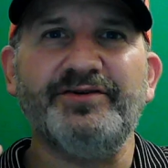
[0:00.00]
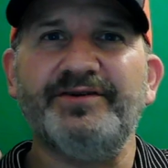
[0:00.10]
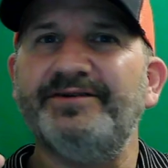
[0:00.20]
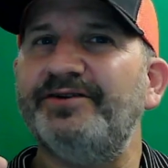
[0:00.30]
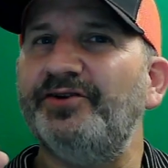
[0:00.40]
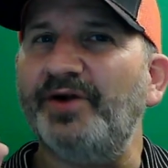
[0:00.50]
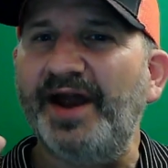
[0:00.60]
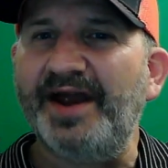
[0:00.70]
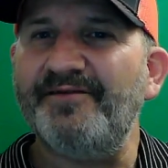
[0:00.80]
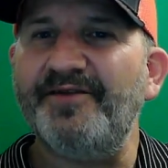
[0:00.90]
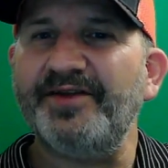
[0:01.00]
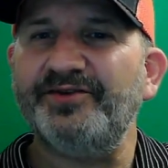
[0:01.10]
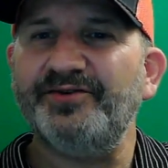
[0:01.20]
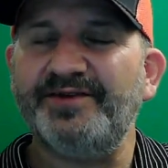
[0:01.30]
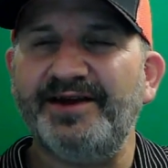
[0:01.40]
need to do everything
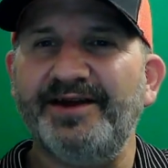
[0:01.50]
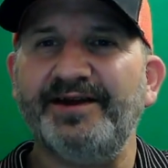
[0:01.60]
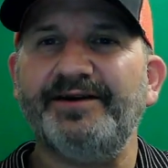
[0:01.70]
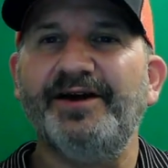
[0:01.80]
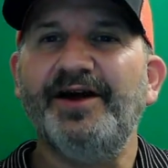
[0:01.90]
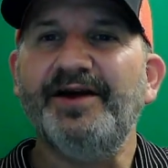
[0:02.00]
you can